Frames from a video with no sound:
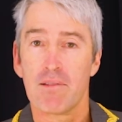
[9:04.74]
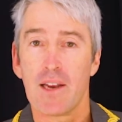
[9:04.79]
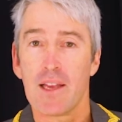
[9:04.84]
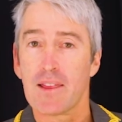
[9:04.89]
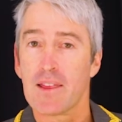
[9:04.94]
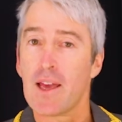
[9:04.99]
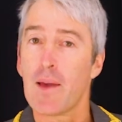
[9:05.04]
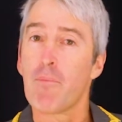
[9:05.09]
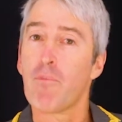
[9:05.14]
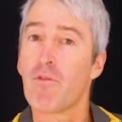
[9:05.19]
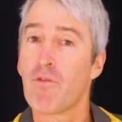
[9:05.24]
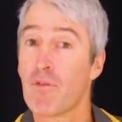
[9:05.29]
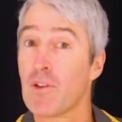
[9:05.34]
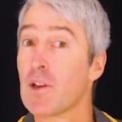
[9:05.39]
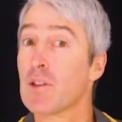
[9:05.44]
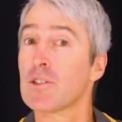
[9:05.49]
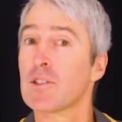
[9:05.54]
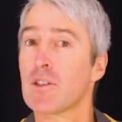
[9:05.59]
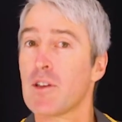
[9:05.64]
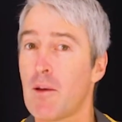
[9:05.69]
let them
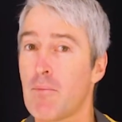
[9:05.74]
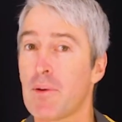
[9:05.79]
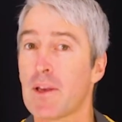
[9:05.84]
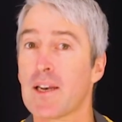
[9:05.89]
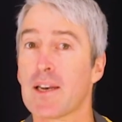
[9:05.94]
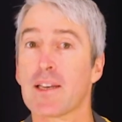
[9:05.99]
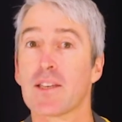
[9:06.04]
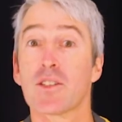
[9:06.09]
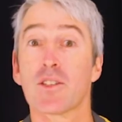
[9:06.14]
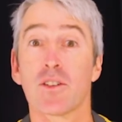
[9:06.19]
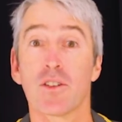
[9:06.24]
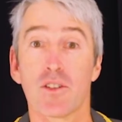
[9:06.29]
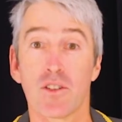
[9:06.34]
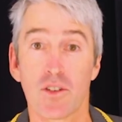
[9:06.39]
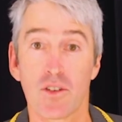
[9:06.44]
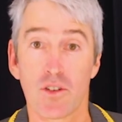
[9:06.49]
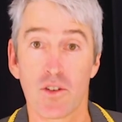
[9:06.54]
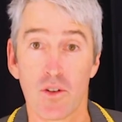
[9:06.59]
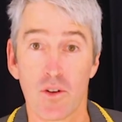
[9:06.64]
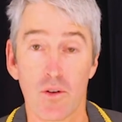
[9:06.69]
felt a bit
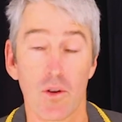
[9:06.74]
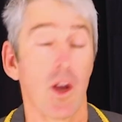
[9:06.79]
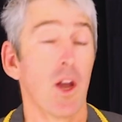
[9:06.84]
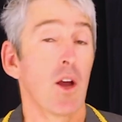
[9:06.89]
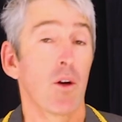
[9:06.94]
listened to,